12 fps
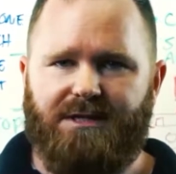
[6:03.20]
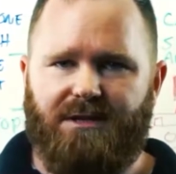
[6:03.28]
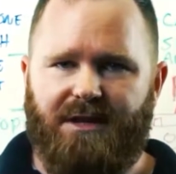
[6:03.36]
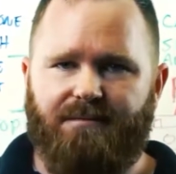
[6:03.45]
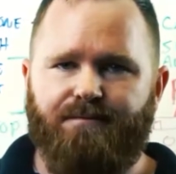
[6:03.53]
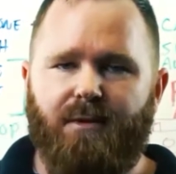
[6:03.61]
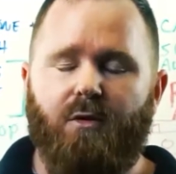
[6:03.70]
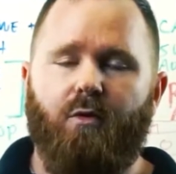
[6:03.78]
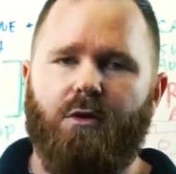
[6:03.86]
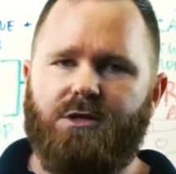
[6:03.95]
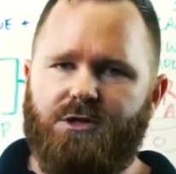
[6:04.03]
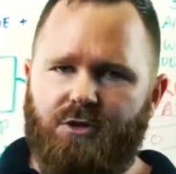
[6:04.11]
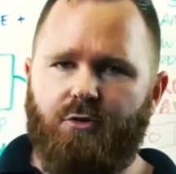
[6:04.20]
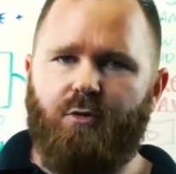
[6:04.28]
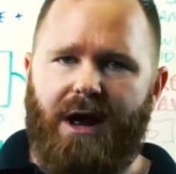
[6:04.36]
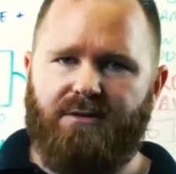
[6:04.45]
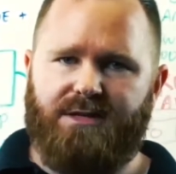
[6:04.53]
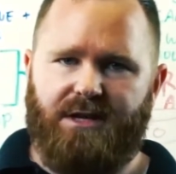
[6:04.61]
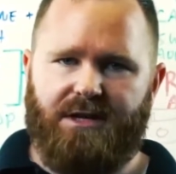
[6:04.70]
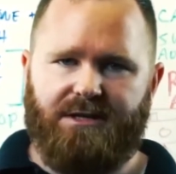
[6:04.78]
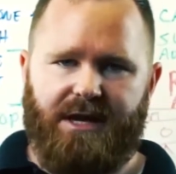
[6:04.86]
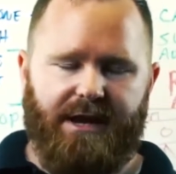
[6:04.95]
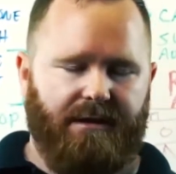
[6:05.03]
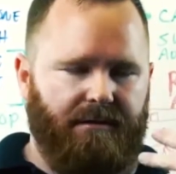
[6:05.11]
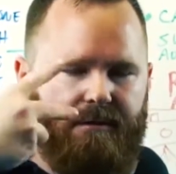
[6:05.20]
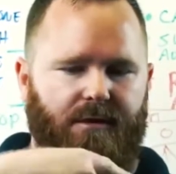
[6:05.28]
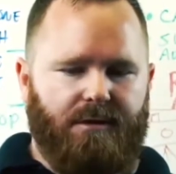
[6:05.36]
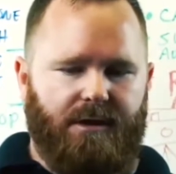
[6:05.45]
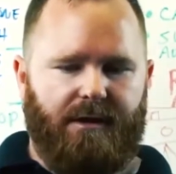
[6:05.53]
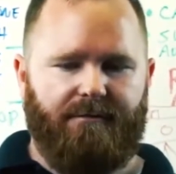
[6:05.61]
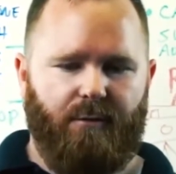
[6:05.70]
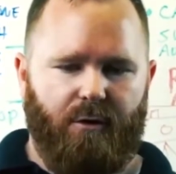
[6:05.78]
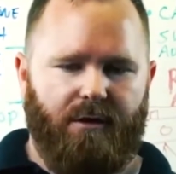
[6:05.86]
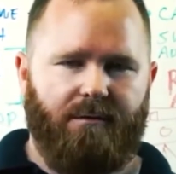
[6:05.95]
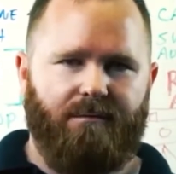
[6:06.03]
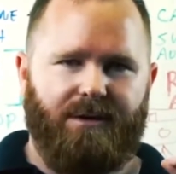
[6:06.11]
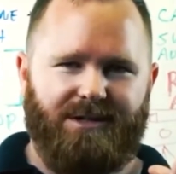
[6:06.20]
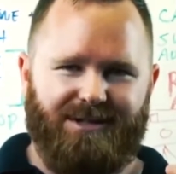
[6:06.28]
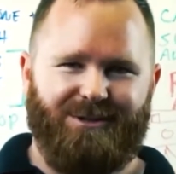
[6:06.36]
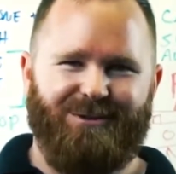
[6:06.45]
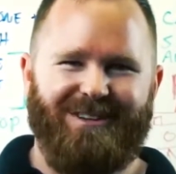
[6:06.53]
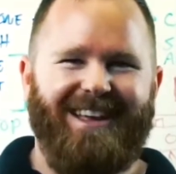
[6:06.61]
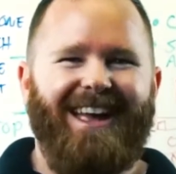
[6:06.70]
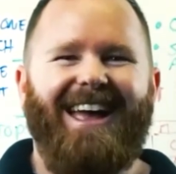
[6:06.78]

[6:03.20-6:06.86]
easily? Well, there's two routes that you can take. Not four, but two.